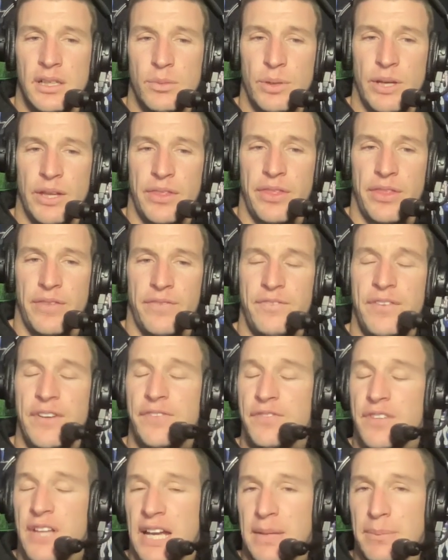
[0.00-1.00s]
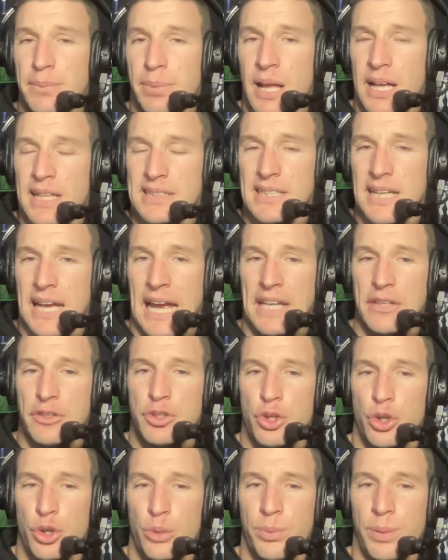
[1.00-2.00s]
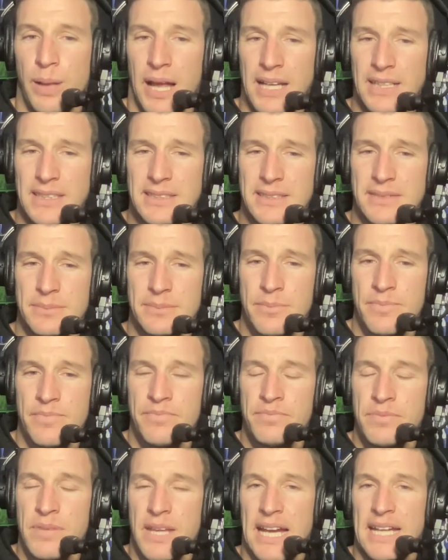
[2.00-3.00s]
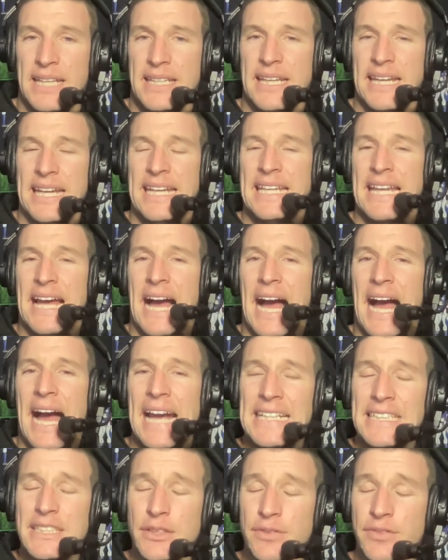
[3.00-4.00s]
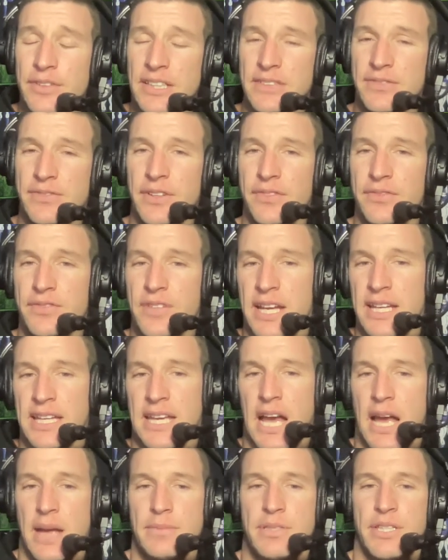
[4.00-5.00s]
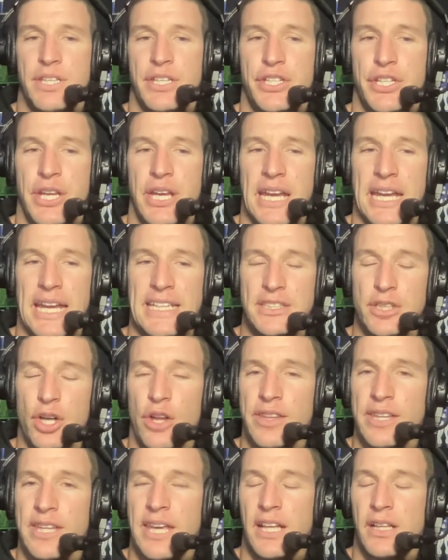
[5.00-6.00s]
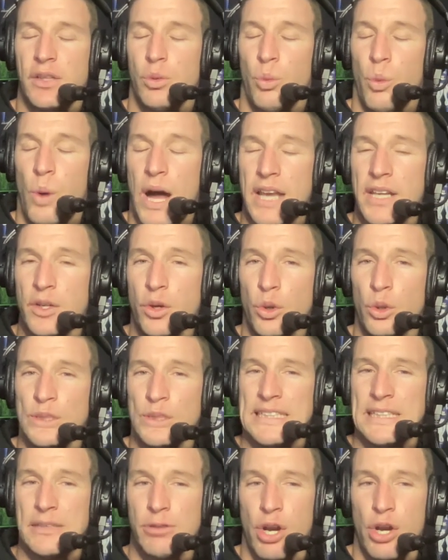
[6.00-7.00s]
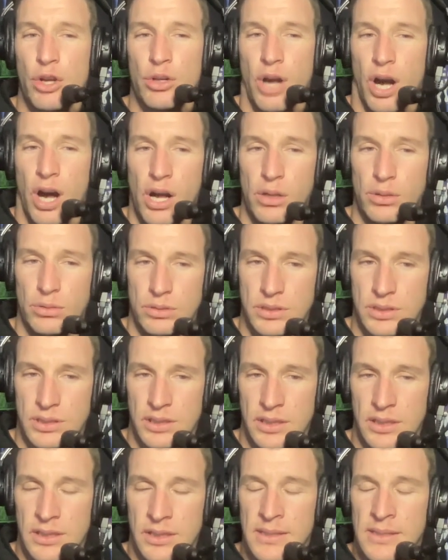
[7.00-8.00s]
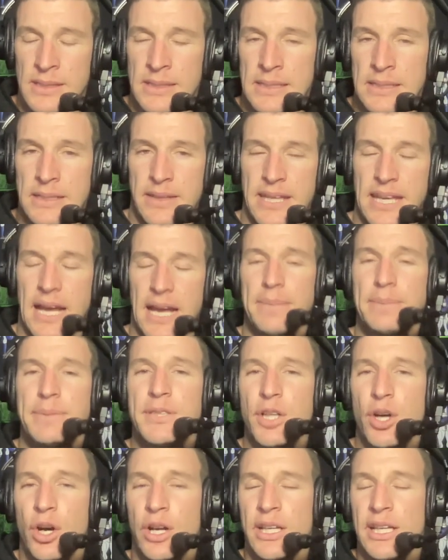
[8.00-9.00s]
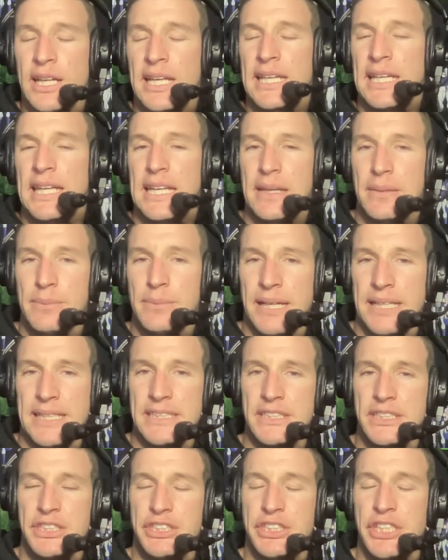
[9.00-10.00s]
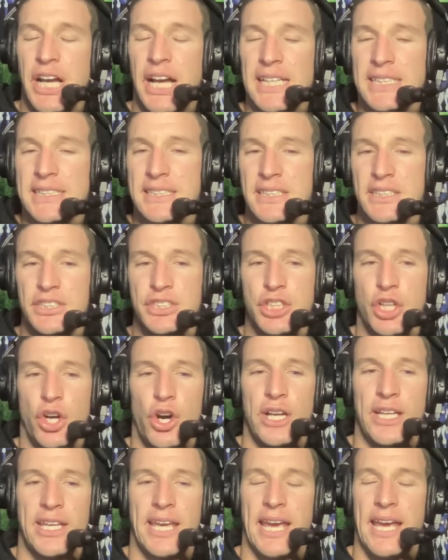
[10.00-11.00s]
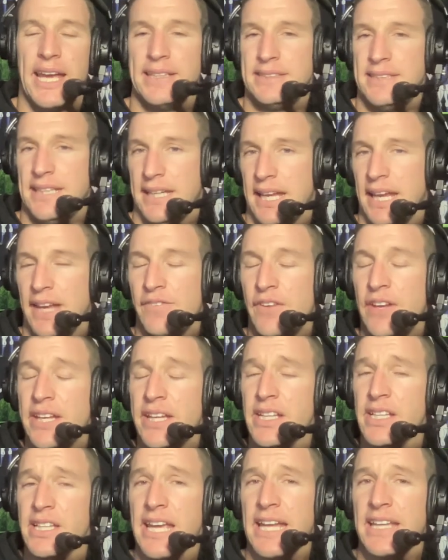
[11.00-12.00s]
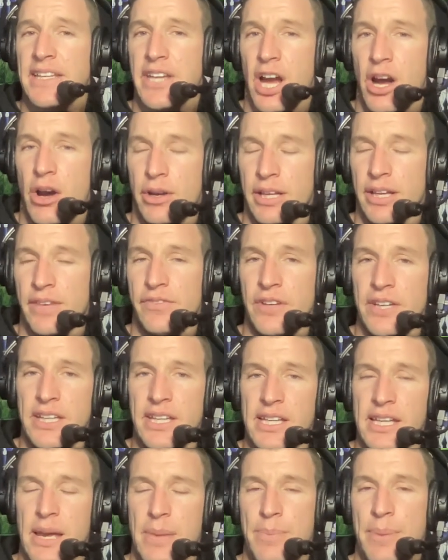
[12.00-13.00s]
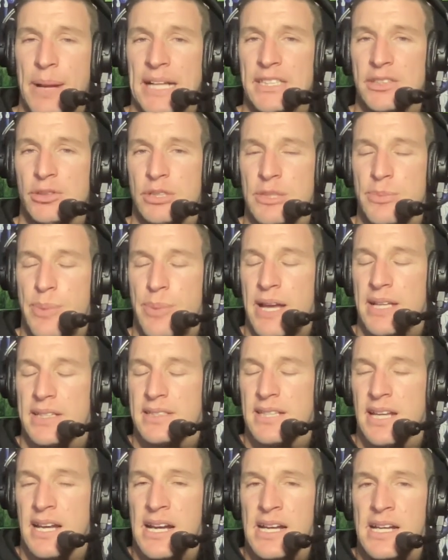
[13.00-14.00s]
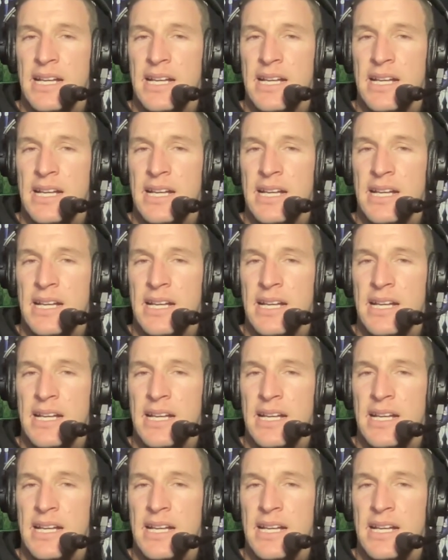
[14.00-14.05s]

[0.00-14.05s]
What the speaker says: with 15+ and 2+. And in 8 of his 15 games this year, he's either kicked 1 or 0 goals. The upside in him is just gigantic. If he can get going, if he can get back to his best